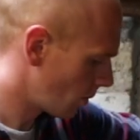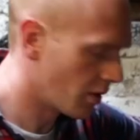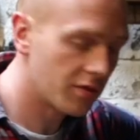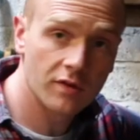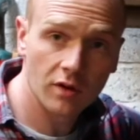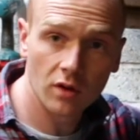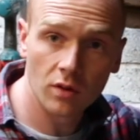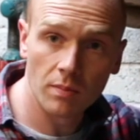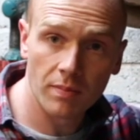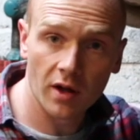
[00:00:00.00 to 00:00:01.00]
was
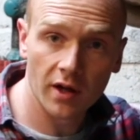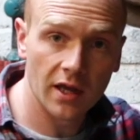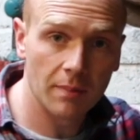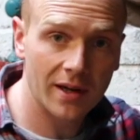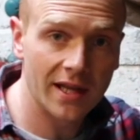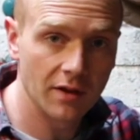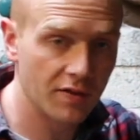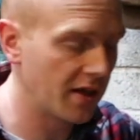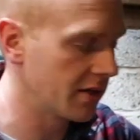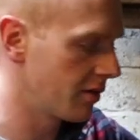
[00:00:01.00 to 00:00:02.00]
to buy a planer
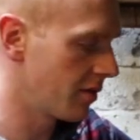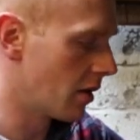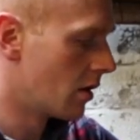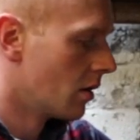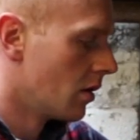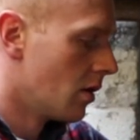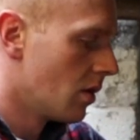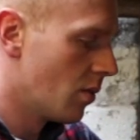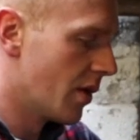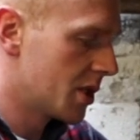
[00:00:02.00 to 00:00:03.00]
thicknesser,
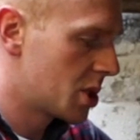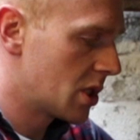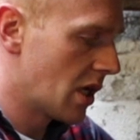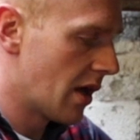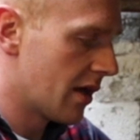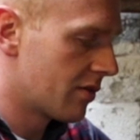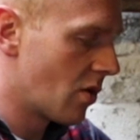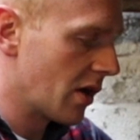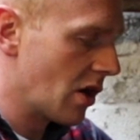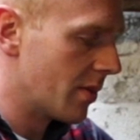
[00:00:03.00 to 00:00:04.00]
which is
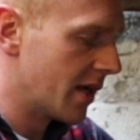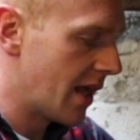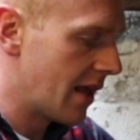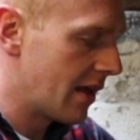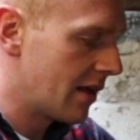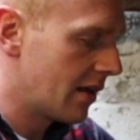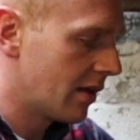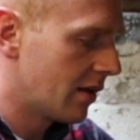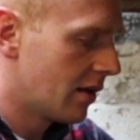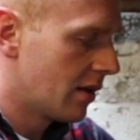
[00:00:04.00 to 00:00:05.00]
quite common here
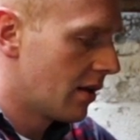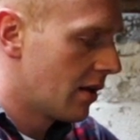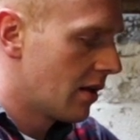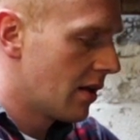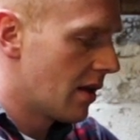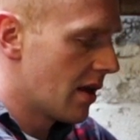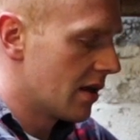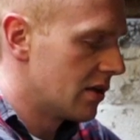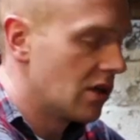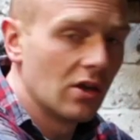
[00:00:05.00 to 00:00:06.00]

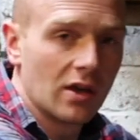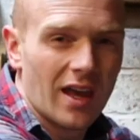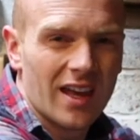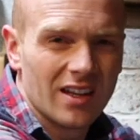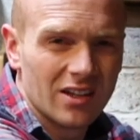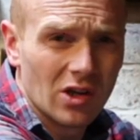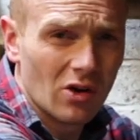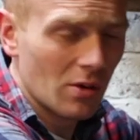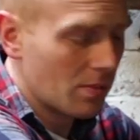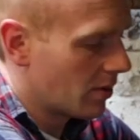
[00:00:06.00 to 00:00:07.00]
in UK and
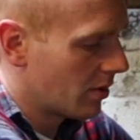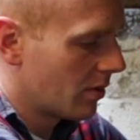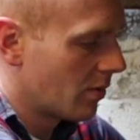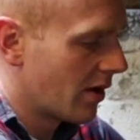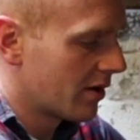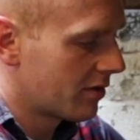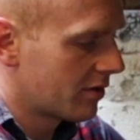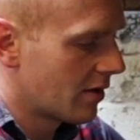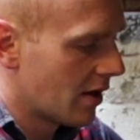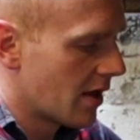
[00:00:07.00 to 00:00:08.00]
Europe,
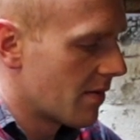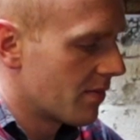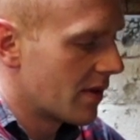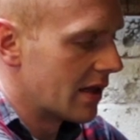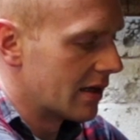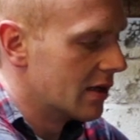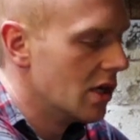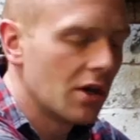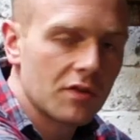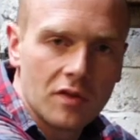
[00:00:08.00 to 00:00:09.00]
whereas it
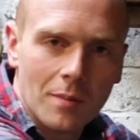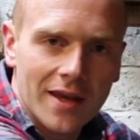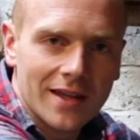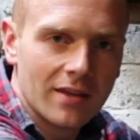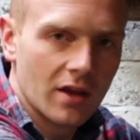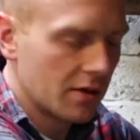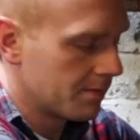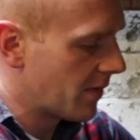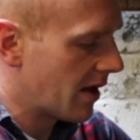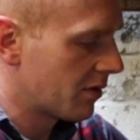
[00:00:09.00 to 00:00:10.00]
looks to me that
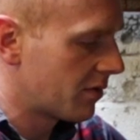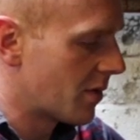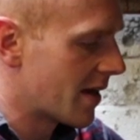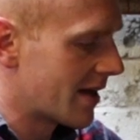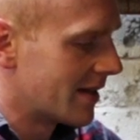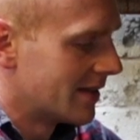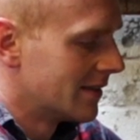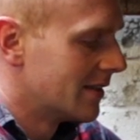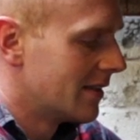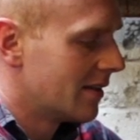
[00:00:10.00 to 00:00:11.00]
elsewhere,
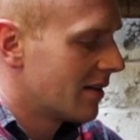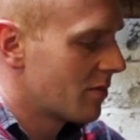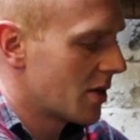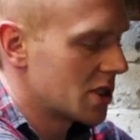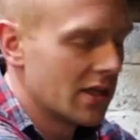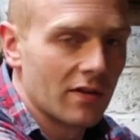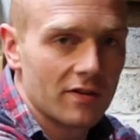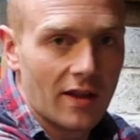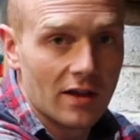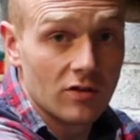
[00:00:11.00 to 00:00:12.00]
especially in the
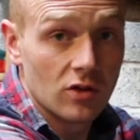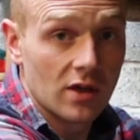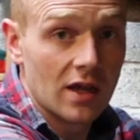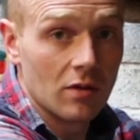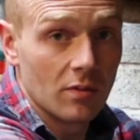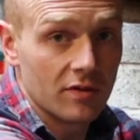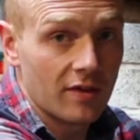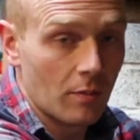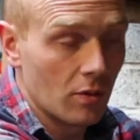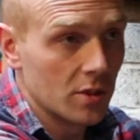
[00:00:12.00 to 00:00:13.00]
States, you keep them as separate